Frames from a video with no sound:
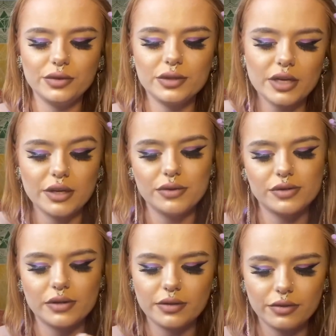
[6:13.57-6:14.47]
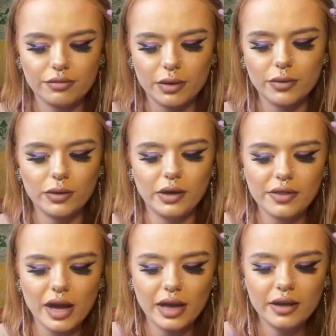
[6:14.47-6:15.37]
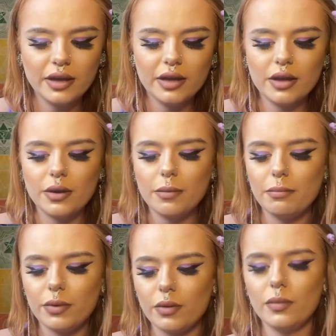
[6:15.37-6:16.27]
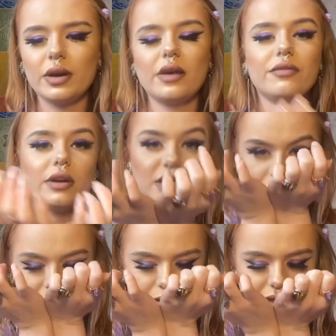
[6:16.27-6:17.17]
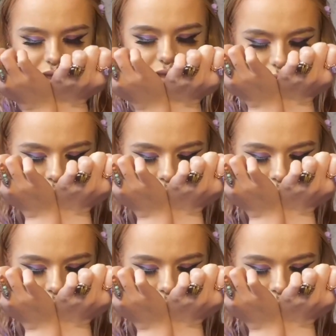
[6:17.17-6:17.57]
because I use it throughout all of that. But whenever I smell this,